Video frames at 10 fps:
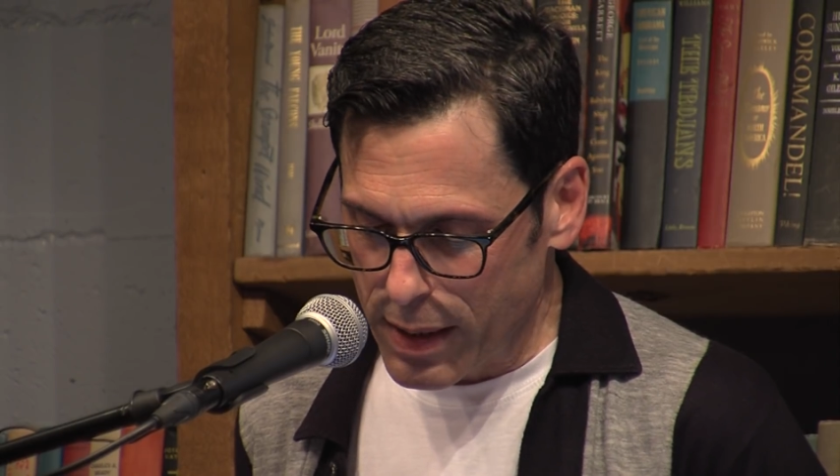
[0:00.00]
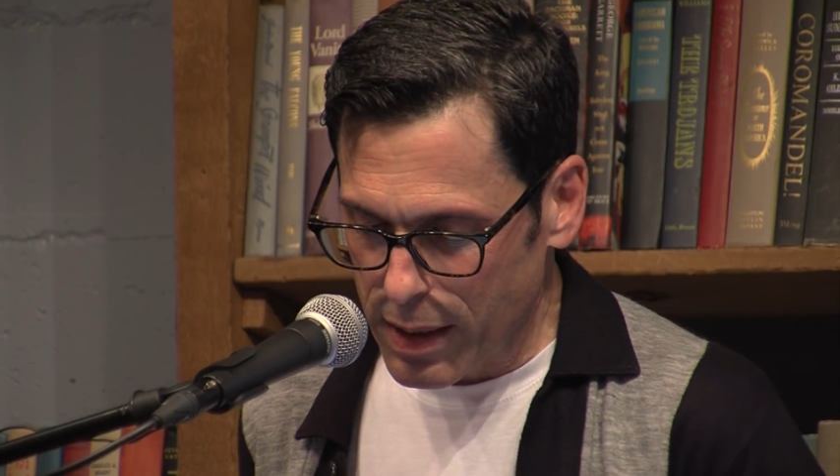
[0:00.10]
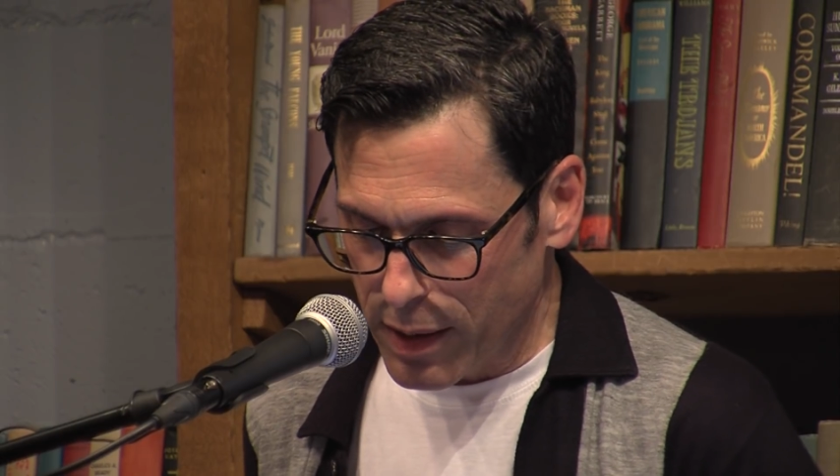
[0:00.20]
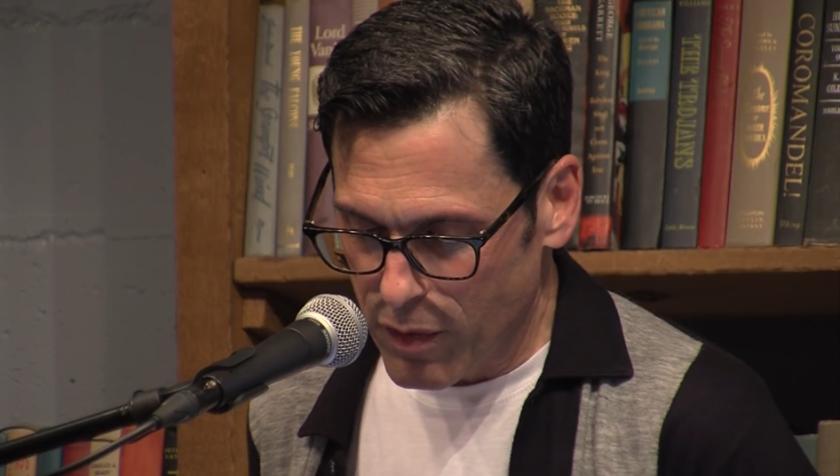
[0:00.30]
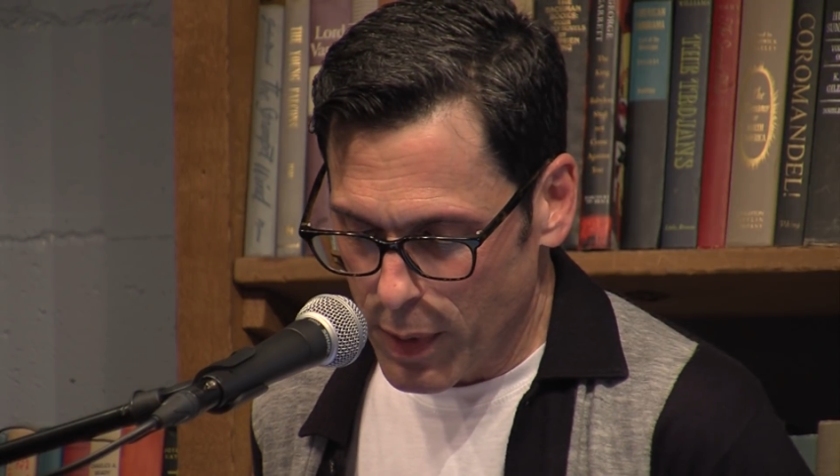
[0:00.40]
to
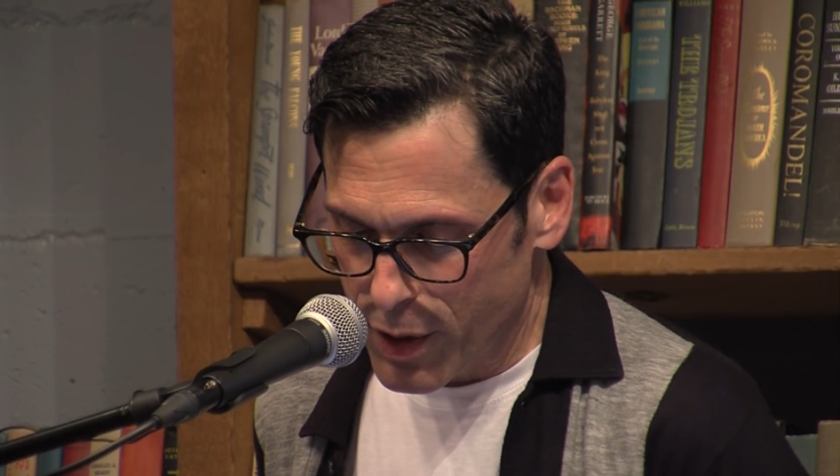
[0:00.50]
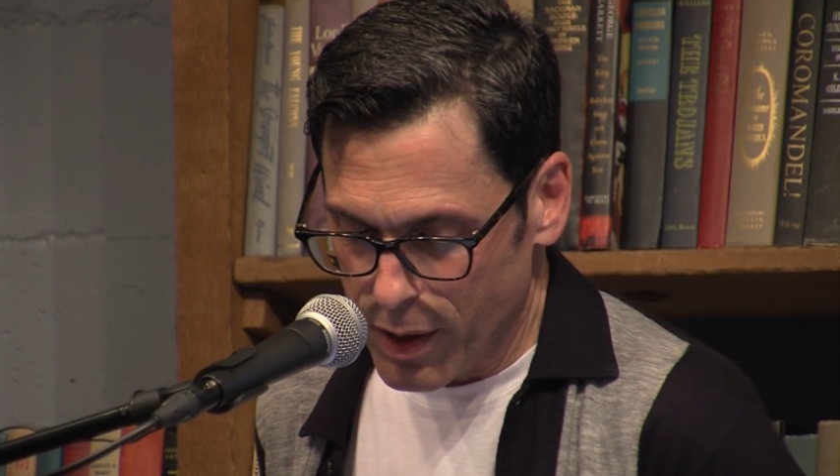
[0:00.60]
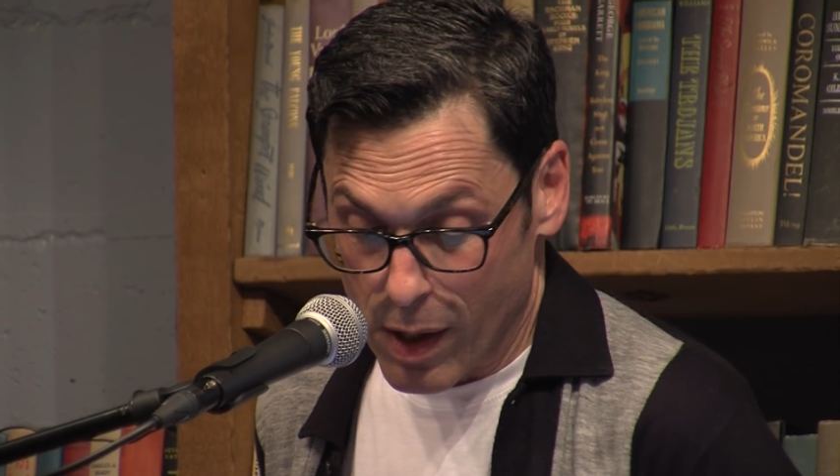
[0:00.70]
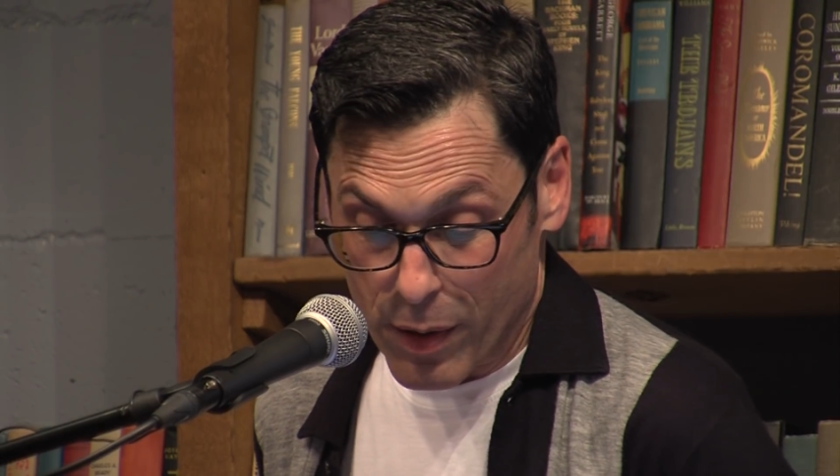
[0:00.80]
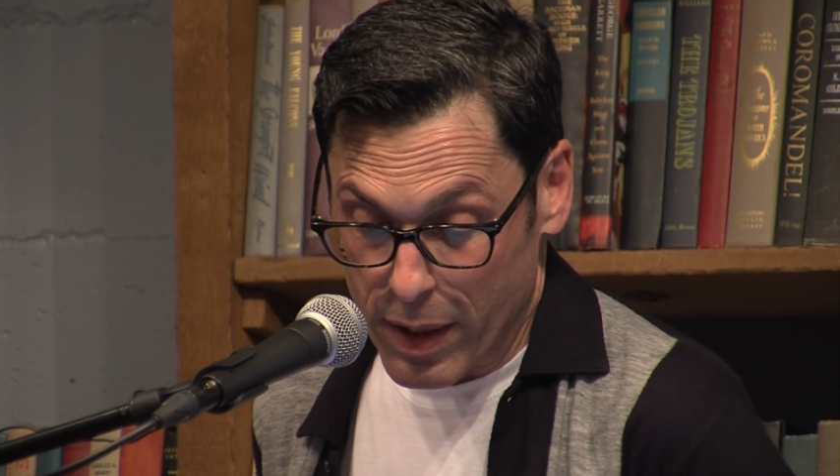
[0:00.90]
live much
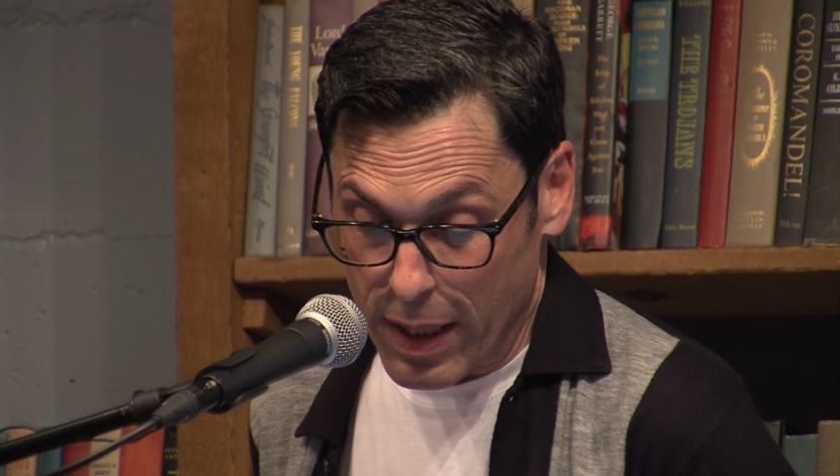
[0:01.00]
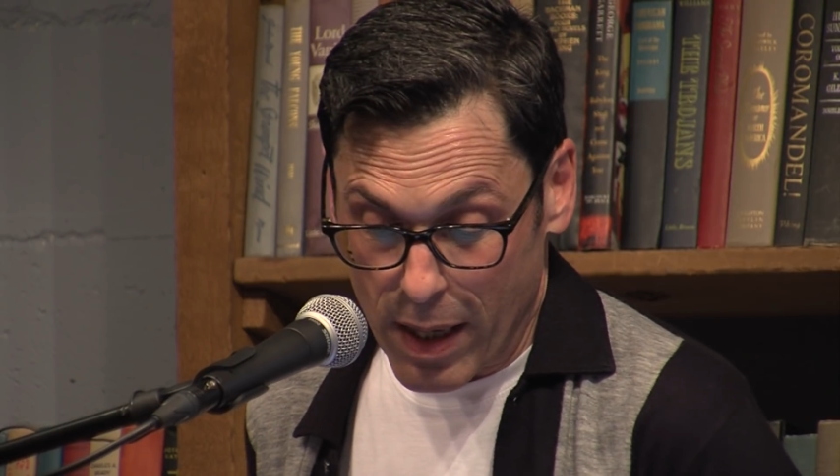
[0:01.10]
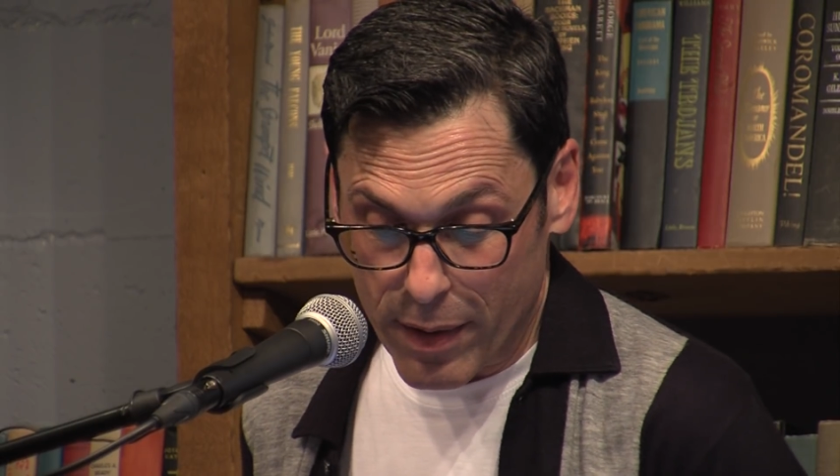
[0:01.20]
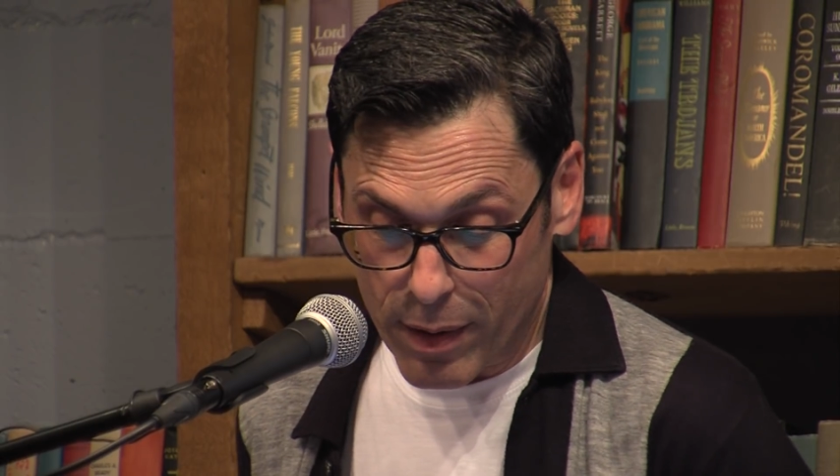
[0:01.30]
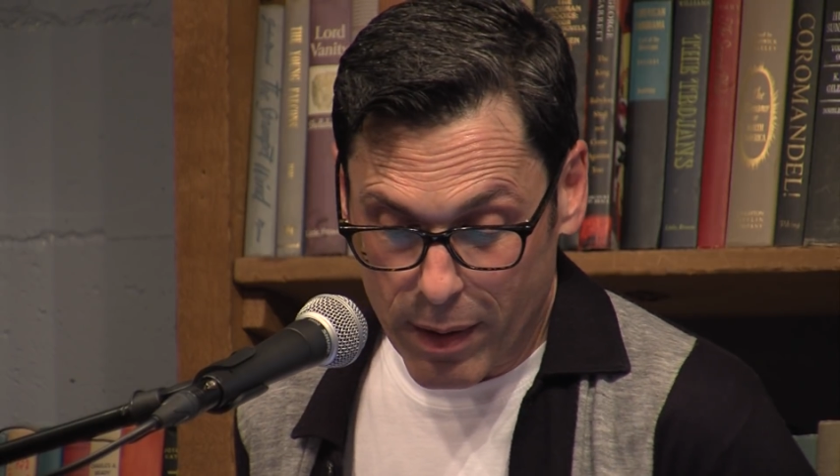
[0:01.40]
longer than the
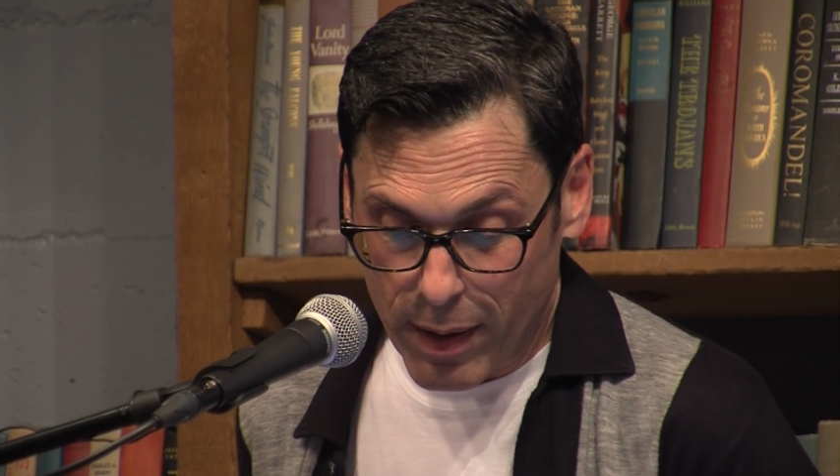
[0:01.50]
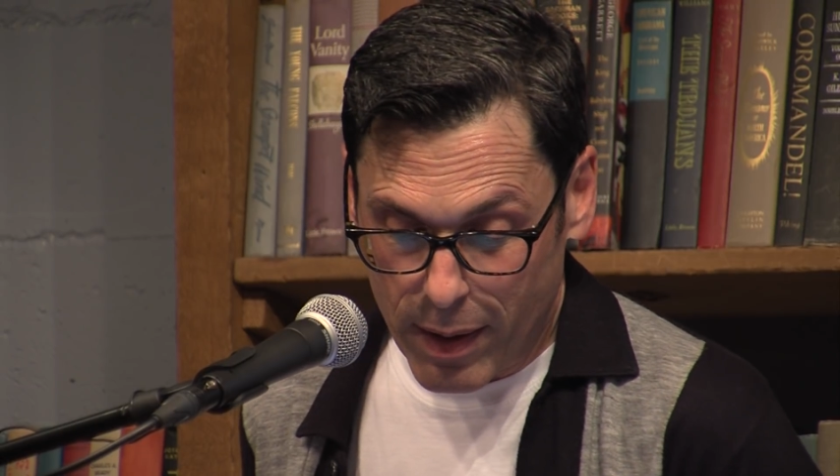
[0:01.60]
other.